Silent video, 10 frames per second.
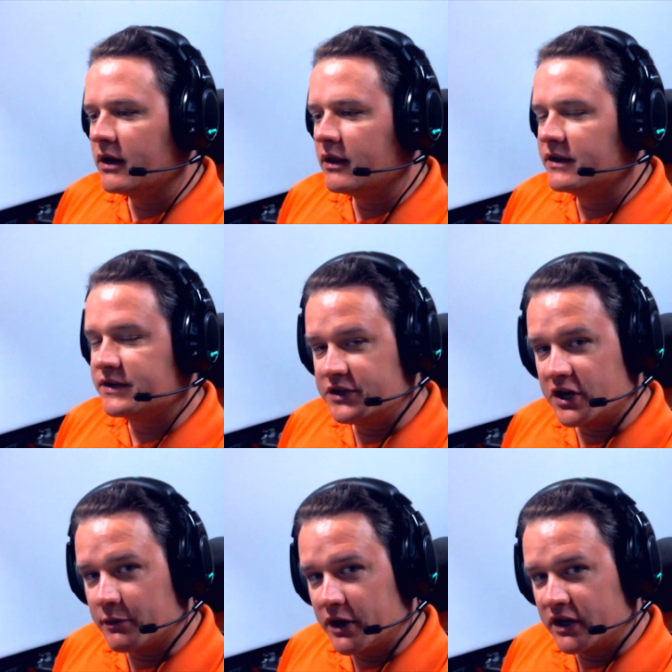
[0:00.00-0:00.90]
This is
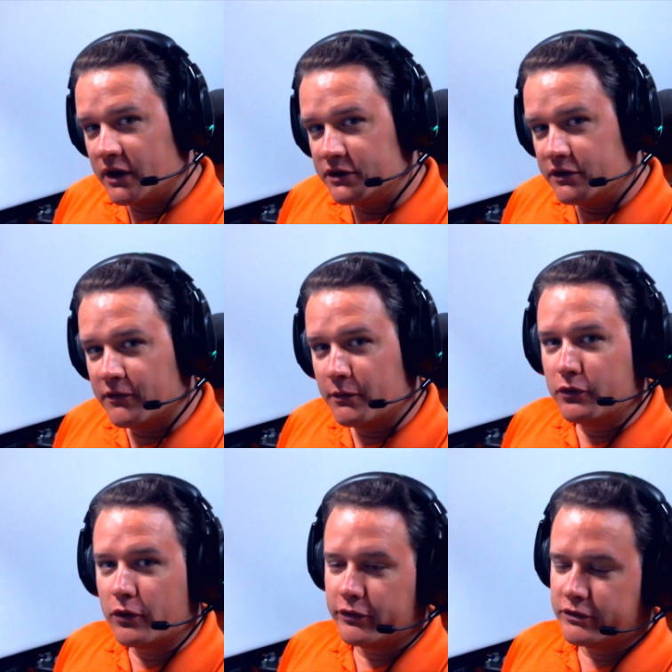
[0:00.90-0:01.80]
Jeremiah, coming to you from
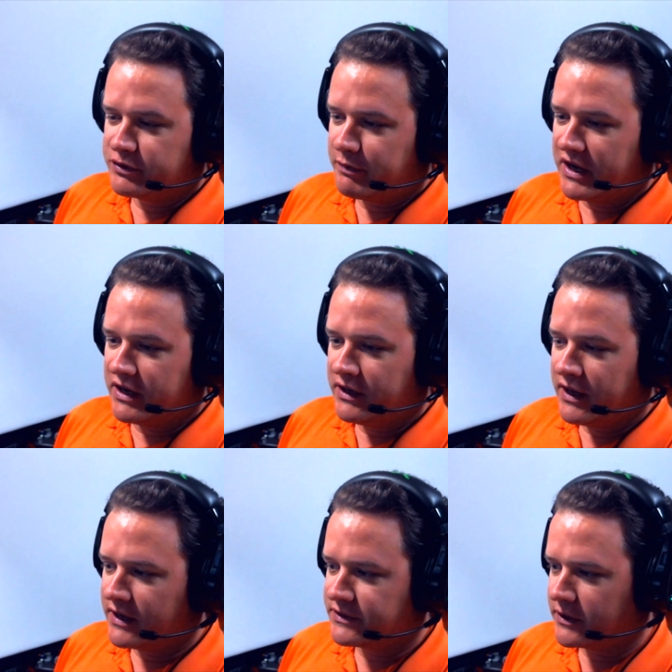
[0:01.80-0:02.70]
northern Japan,
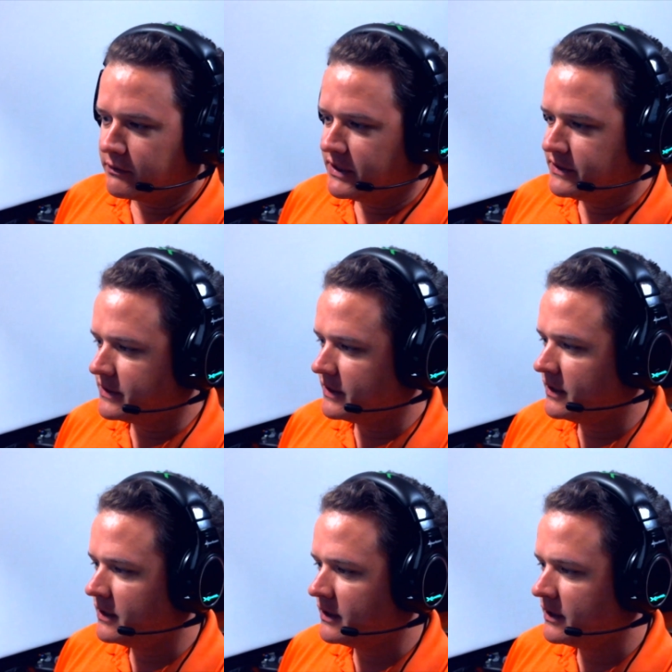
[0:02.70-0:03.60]
as always.
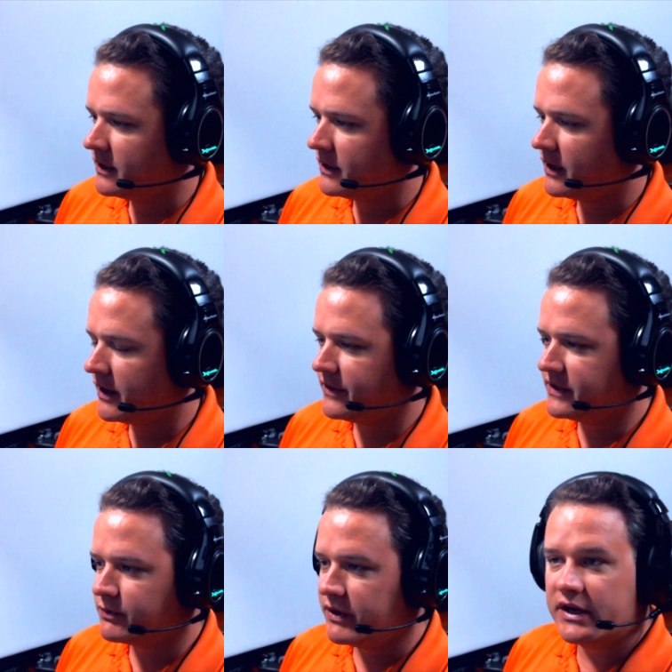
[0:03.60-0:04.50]

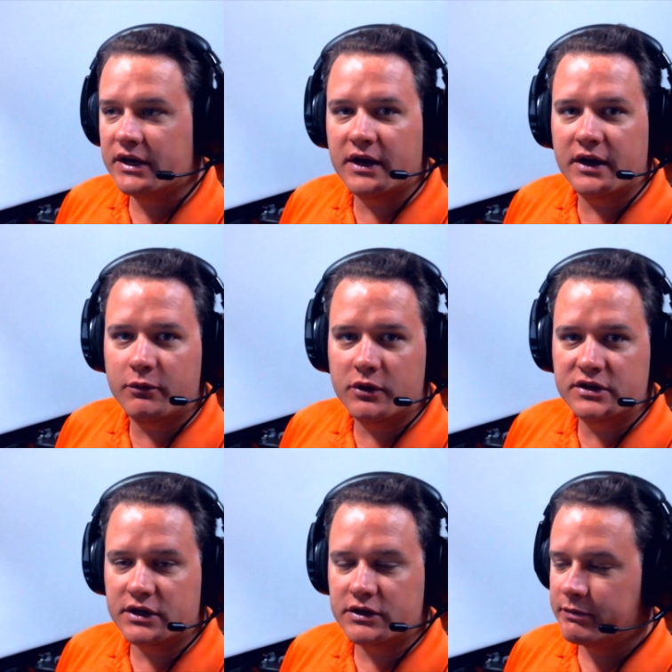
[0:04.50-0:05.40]
This week, I want to
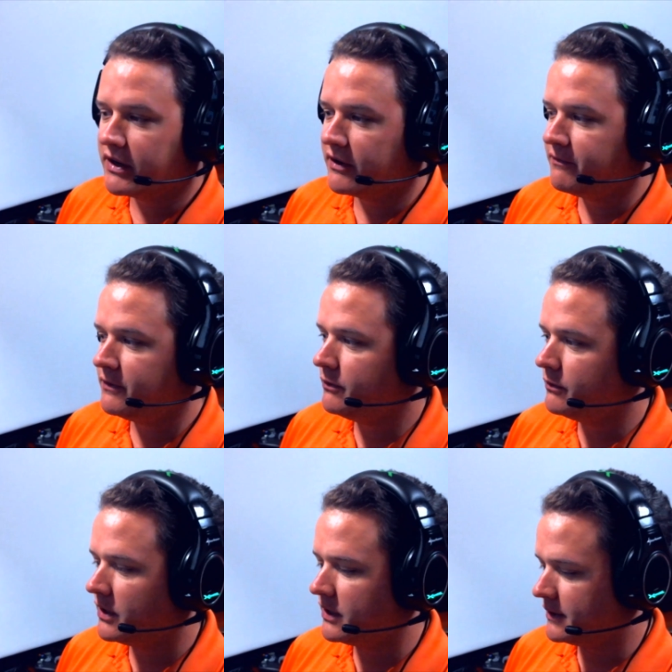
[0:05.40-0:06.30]
talk about a few
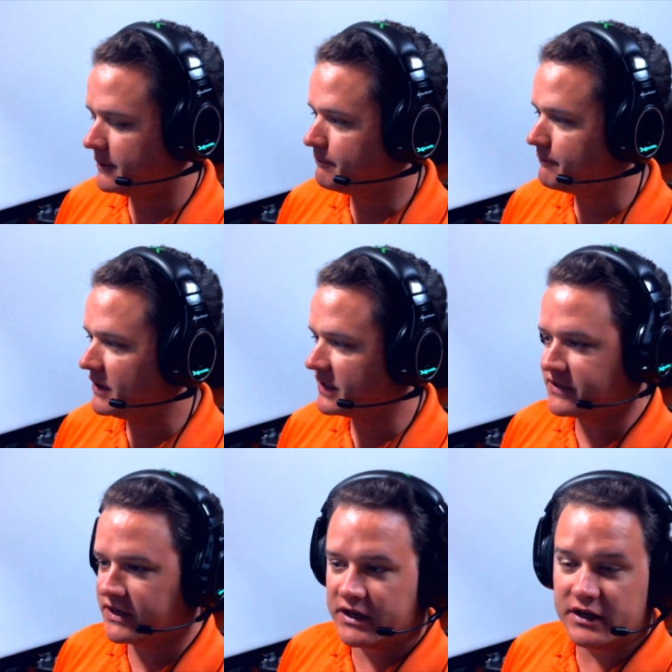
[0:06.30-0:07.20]

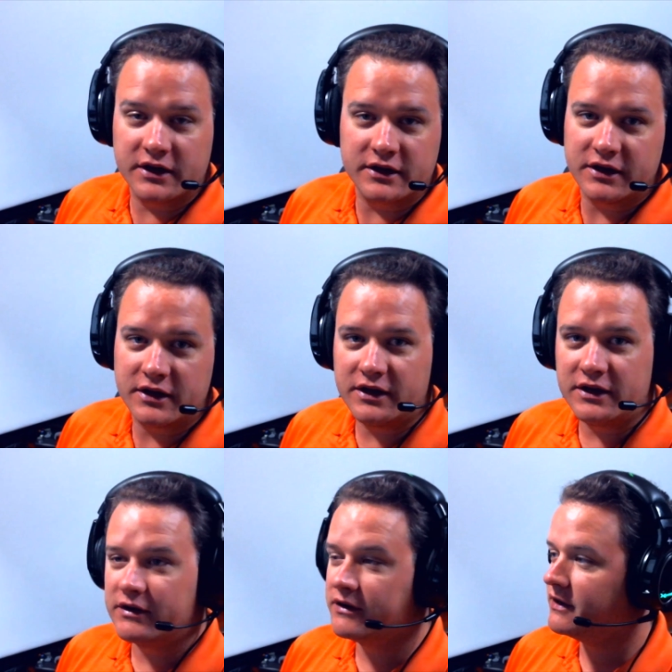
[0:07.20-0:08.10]
exciting
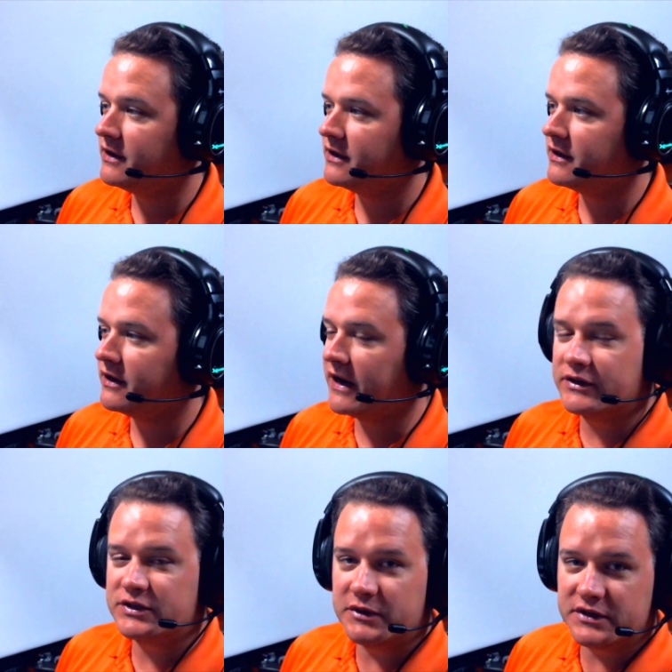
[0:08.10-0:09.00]

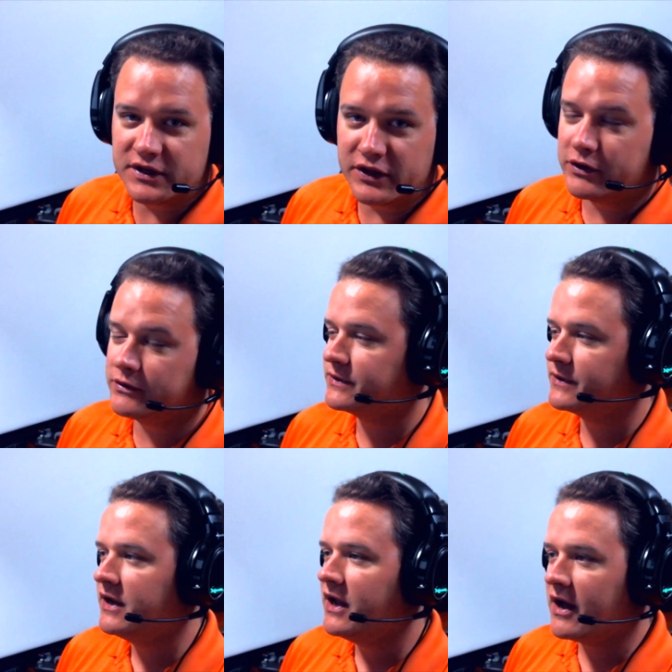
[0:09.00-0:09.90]
announcements in the news.
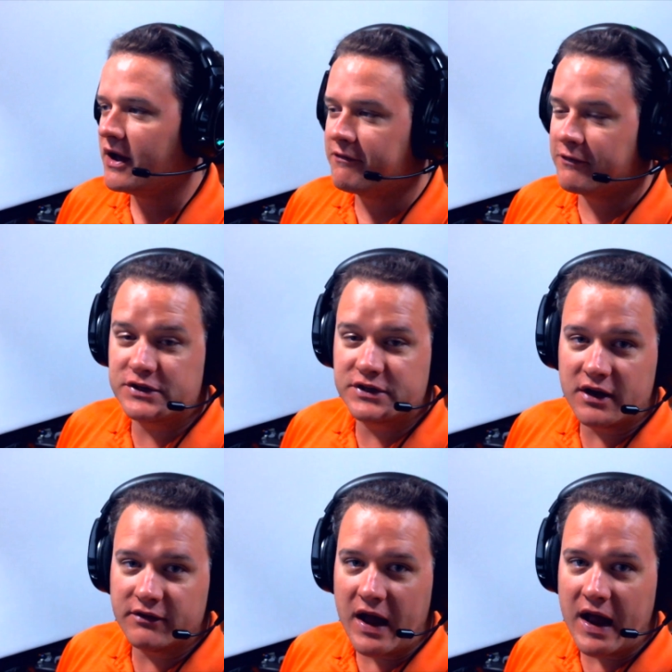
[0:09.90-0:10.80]
First
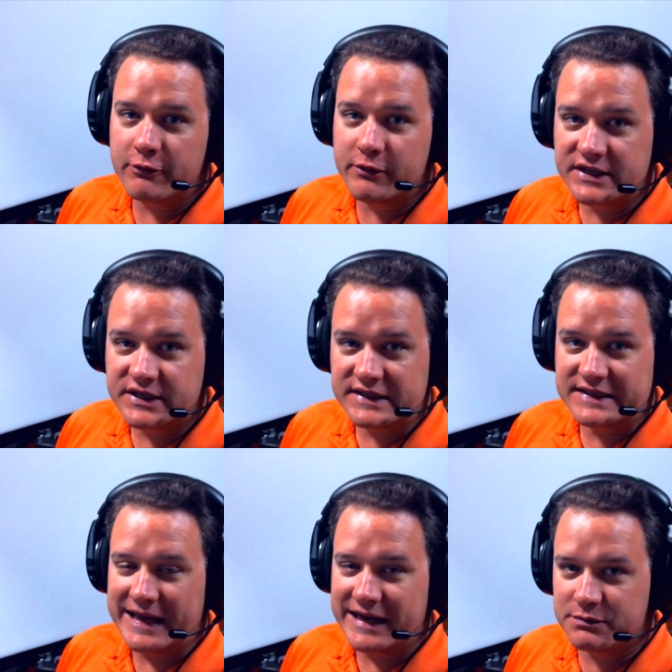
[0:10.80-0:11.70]
off,
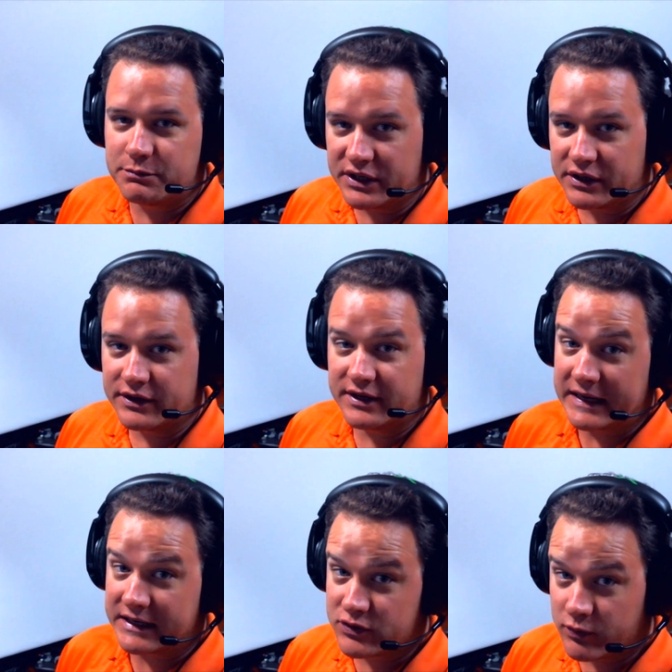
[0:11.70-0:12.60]
iRacing's next build
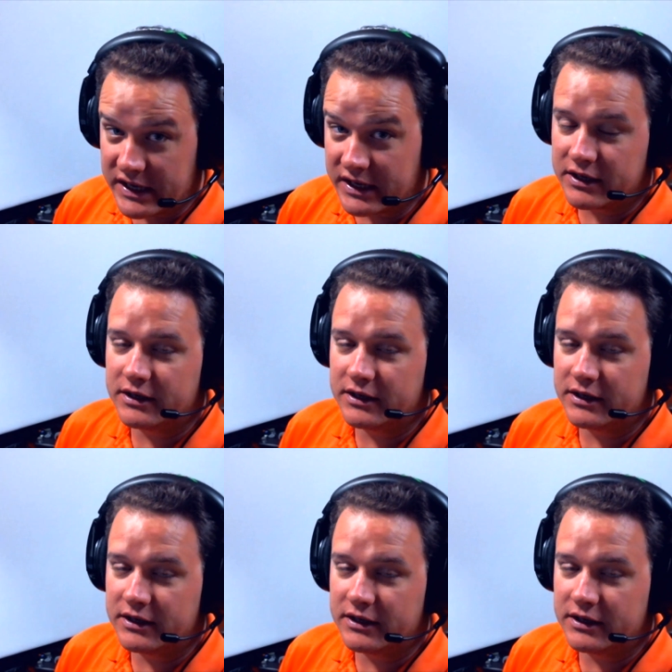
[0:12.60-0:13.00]
next week.